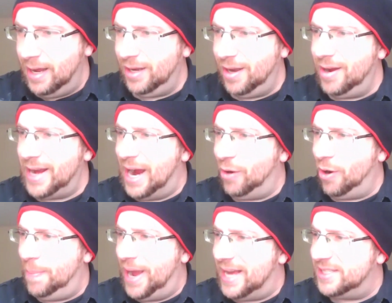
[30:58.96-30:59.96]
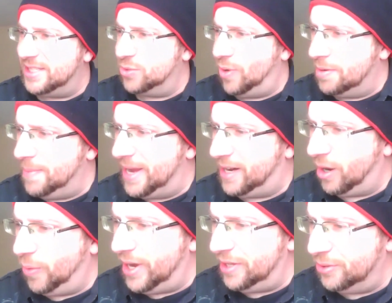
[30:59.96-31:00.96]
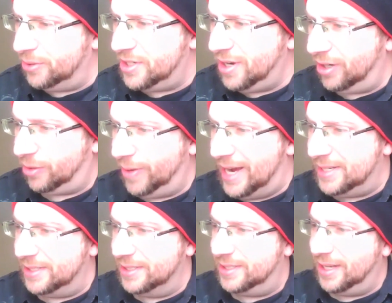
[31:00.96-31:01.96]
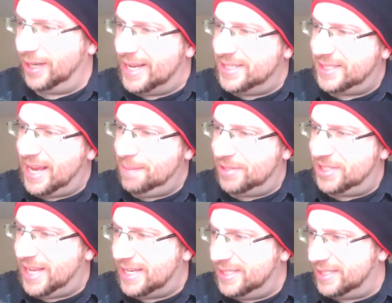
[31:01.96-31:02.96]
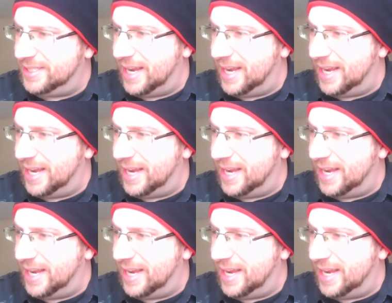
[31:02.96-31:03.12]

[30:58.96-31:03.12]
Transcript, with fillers: A long hour passes while we make our way through the tall grasses. The landscape it stays the